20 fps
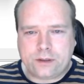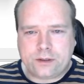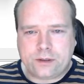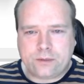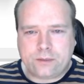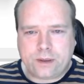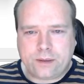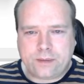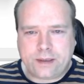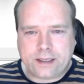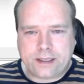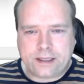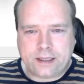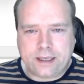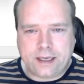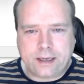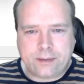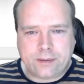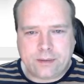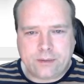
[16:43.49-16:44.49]
So what will
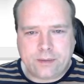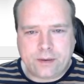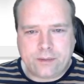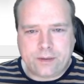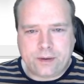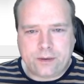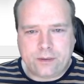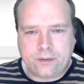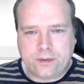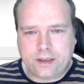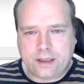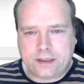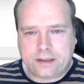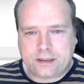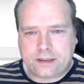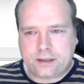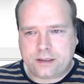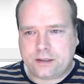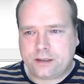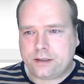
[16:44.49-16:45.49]
actually happen when we do
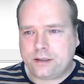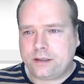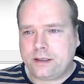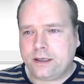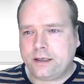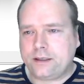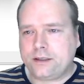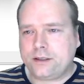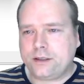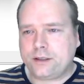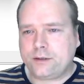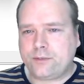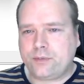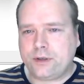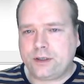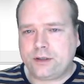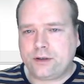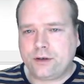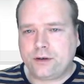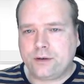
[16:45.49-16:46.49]
that? Let us just
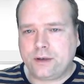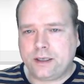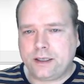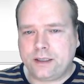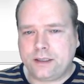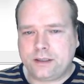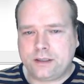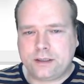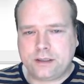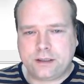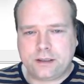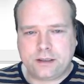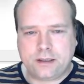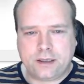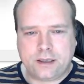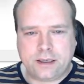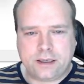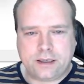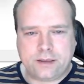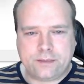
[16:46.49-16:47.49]
press synchronize,
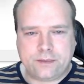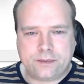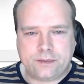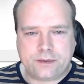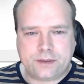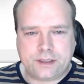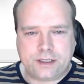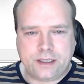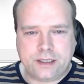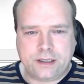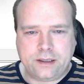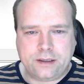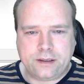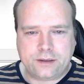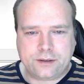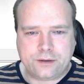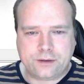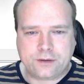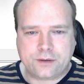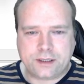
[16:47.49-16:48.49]
and then we will see
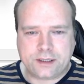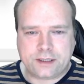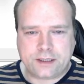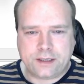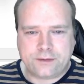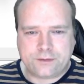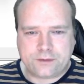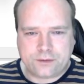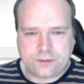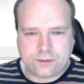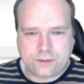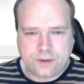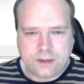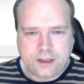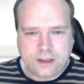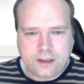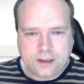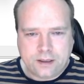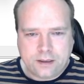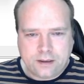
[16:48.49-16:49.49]
synchronize left to
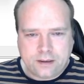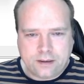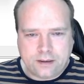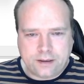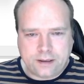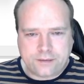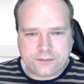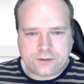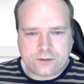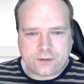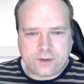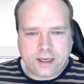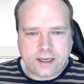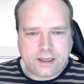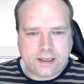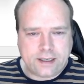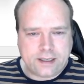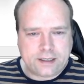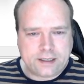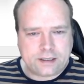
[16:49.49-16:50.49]

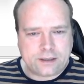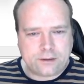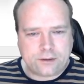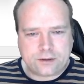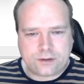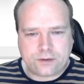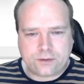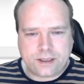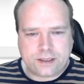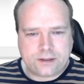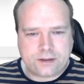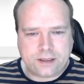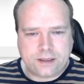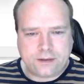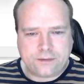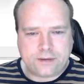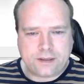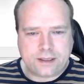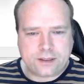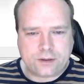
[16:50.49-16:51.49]
right, yes, and also right to
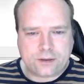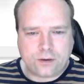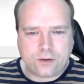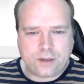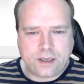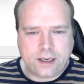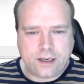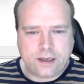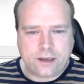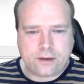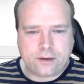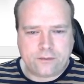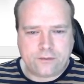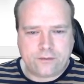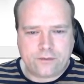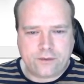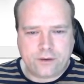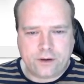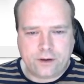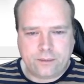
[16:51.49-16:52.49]
left. That's okay.
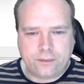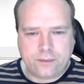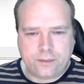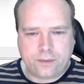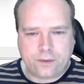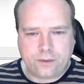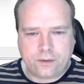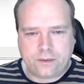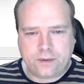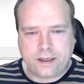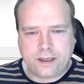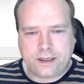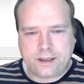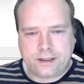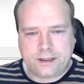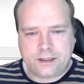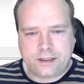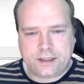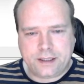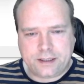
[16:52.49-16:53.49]
Confirm, all
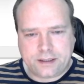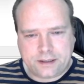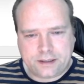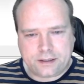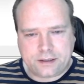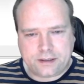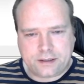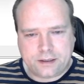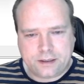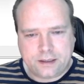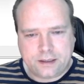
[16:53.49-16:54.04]
right, yes.